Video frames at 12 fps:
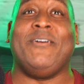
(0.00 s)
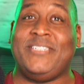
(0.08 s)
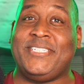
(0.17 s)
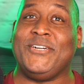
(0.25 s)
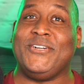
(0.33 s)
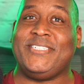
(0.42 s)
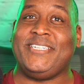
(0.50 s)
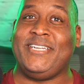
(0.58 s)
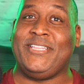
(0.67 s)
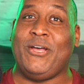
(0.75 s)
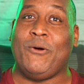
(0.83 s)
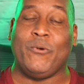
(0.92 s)
seriously,
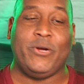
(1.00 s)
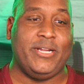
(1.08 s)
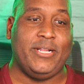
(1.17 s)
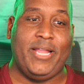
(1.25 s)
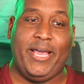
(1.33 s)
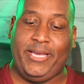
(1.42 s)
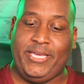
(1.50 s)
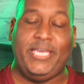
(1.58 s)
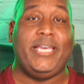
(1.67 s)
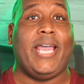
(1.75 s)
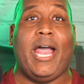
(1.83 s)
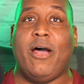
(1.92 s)
though, we're going to like
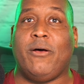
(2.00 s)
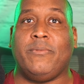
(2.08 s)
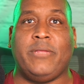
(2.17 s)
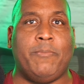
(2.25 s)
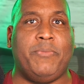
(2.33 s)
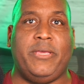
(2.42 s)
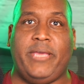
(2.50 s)
geek out and be